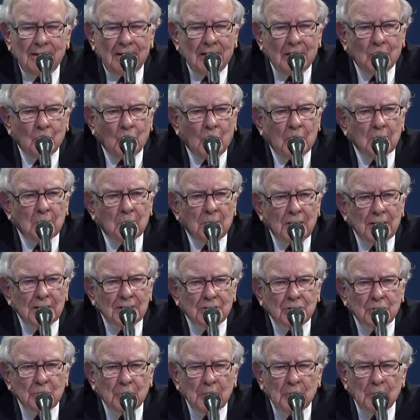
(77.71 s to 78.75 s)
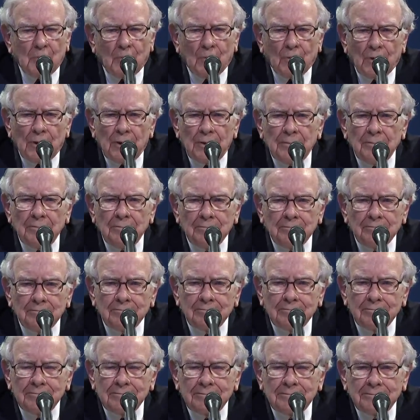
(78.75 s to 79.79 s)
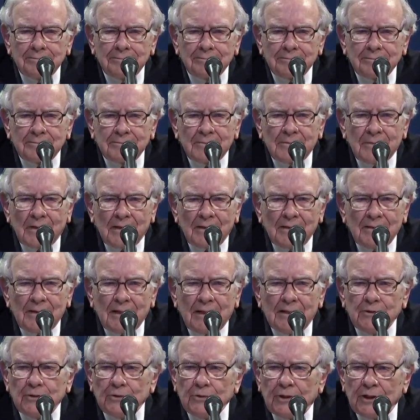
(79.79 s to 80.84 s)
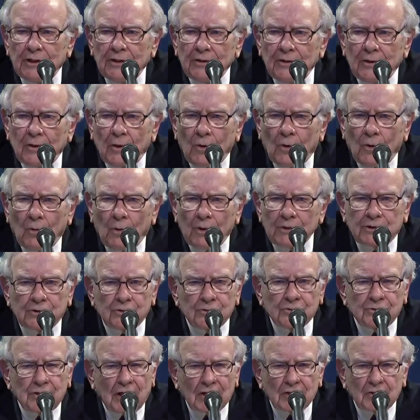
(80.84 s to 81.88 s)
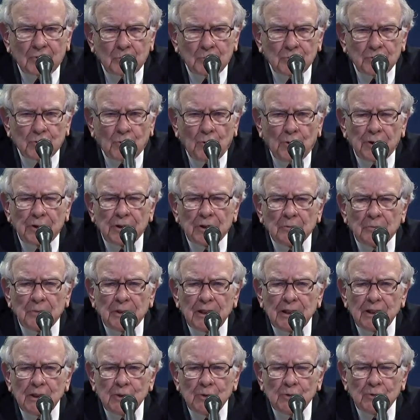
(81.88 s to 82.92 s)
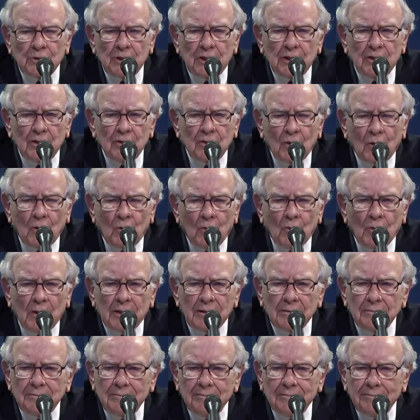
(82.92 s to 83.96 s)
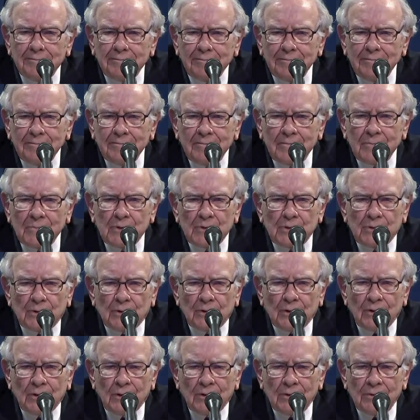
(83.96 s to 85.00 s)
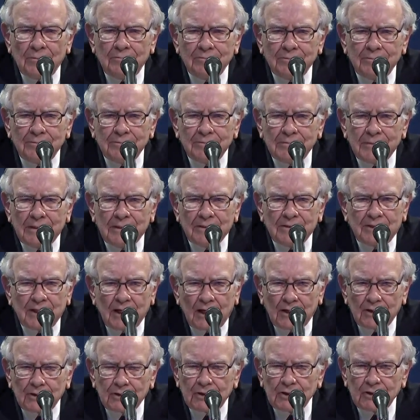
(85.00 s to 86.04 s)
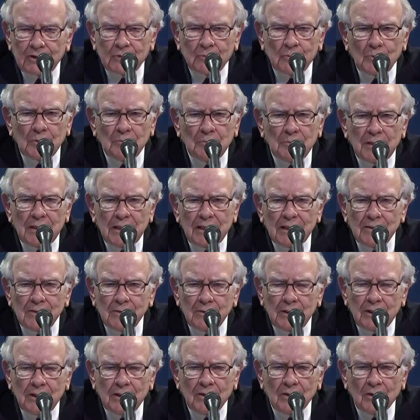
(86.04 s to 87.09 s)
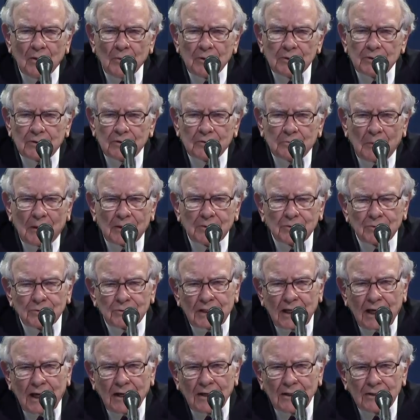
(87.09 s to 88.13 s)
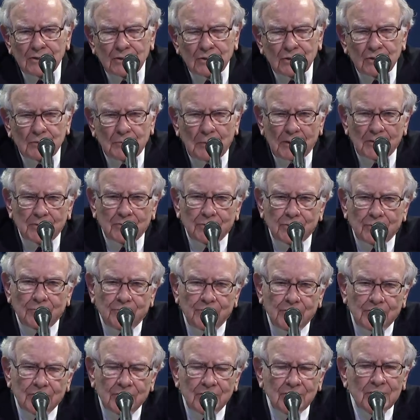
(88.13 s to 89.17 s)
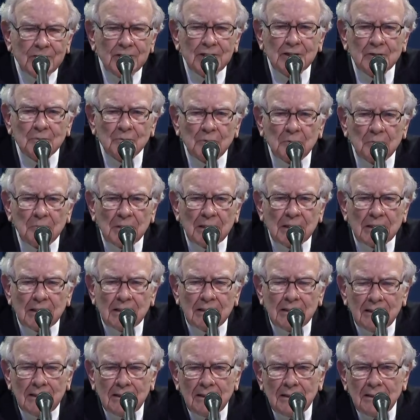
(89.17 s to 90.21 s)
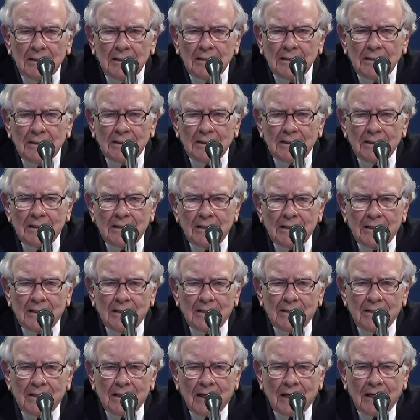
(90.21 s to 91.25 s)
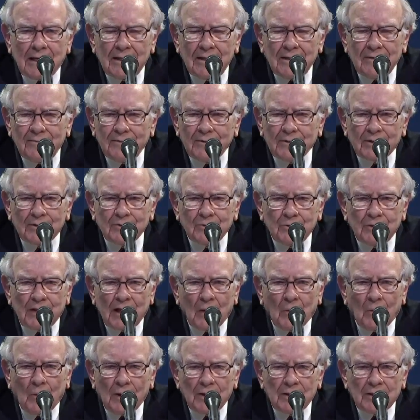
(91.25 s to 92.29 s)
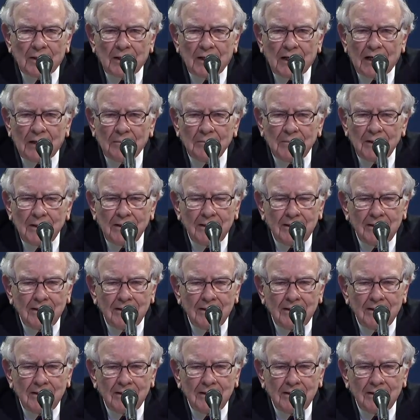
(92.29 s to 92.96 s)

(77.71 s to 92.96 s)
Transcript: and one place to be born, and you didn't know what your sex was going to be, you didn't know what your intelligence would be, you didn't know what your special talents or special deficiencies would be, that if you could do that one time,